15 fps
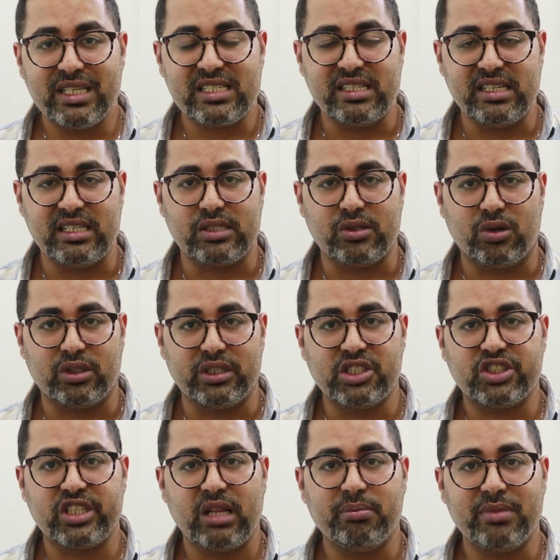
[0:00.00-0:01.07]
business or
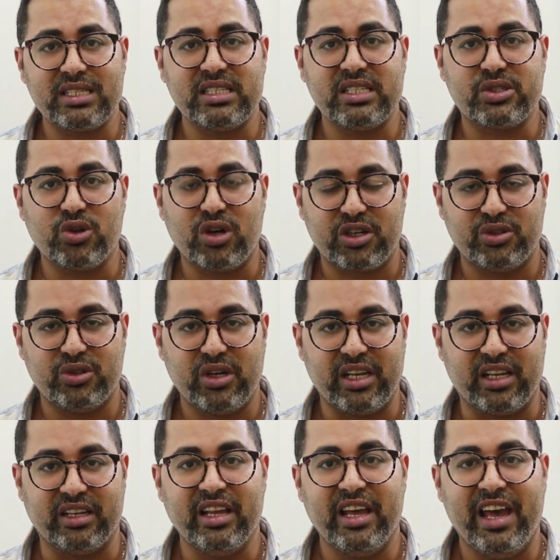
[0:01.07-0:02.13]
digital business you are
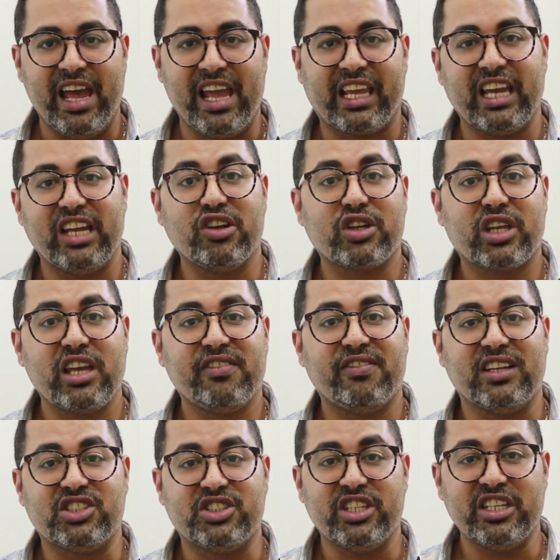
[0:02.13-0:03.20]
doing i cannot
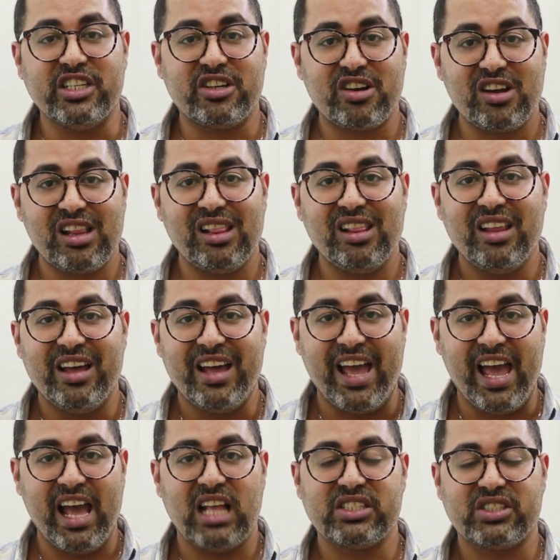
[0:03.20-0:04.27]
give a general
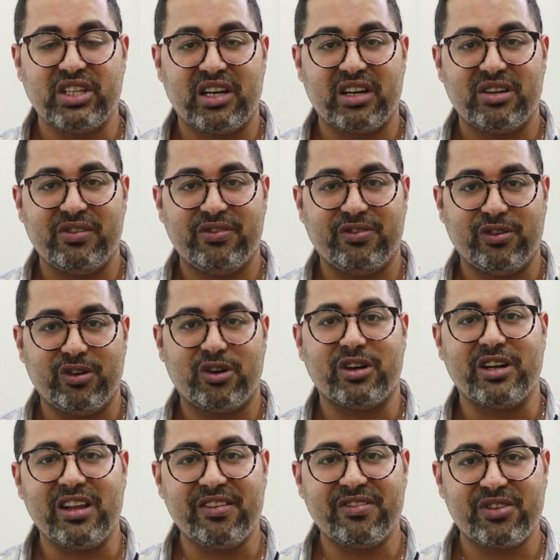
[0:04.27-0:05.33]
answer
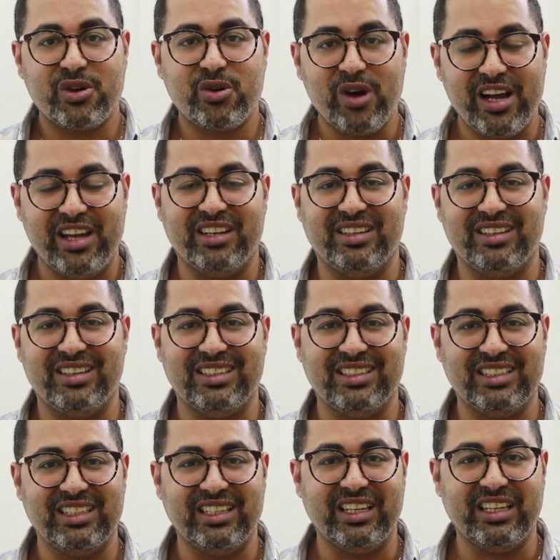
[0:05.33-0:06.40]
for everyone
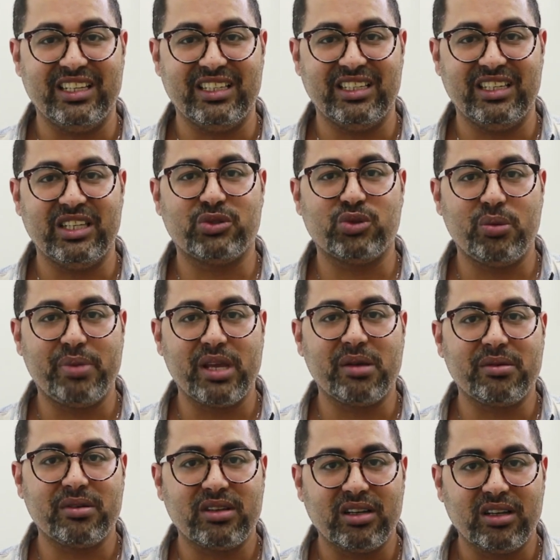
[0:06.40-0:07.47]
it will
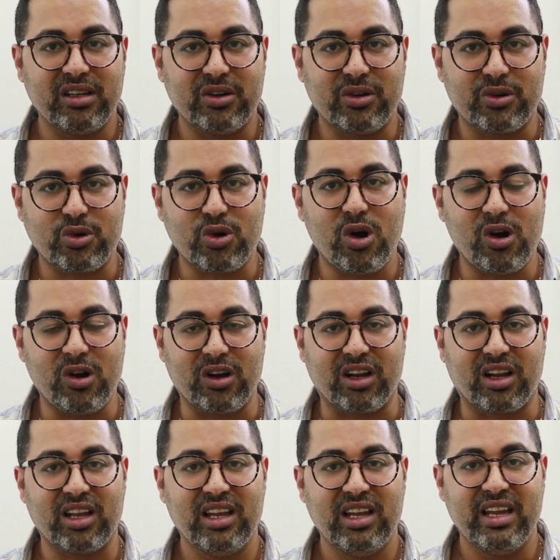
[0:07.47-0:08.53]
be wrong